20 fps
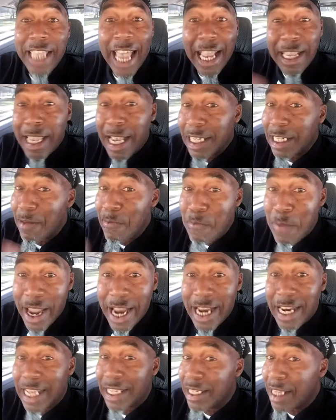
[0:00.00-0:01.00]
That doesn't
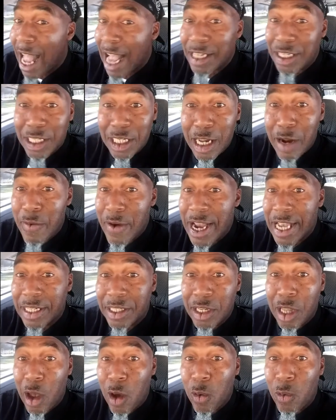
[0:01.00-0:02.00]
mean it's not
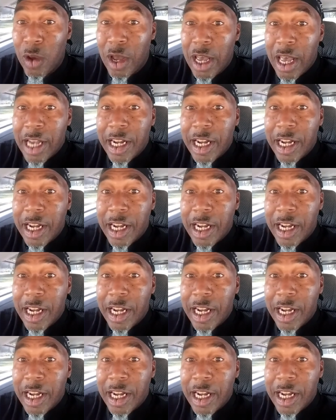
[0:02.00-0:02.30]
serious though.